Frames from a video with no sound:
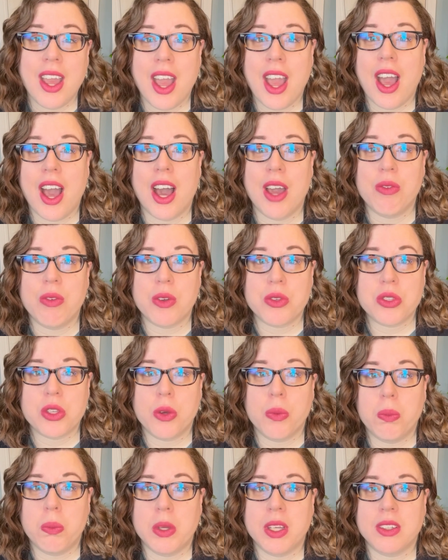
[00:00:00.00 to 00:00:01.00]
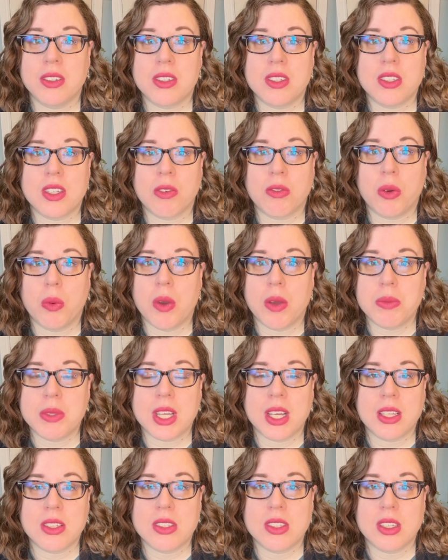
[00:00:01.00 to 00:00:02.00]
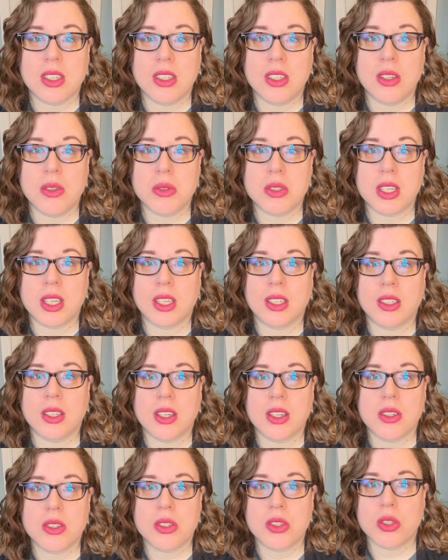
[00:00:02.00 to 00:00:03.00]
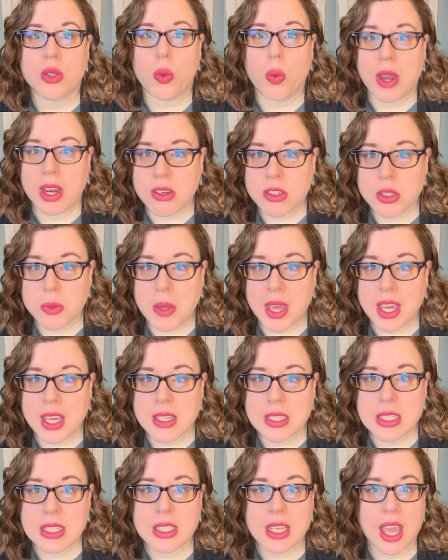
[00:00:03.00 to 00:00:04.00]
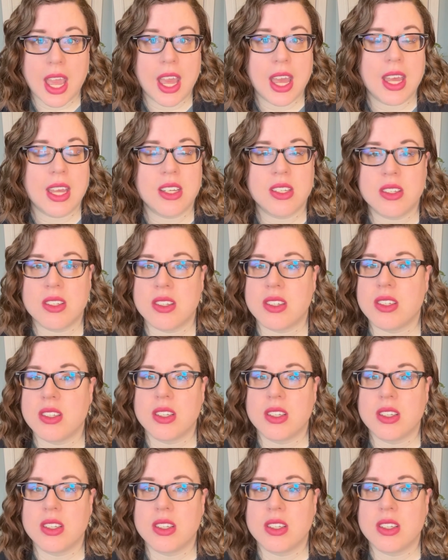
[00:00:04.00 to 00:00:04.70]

I've also built several websites using Squarespace, and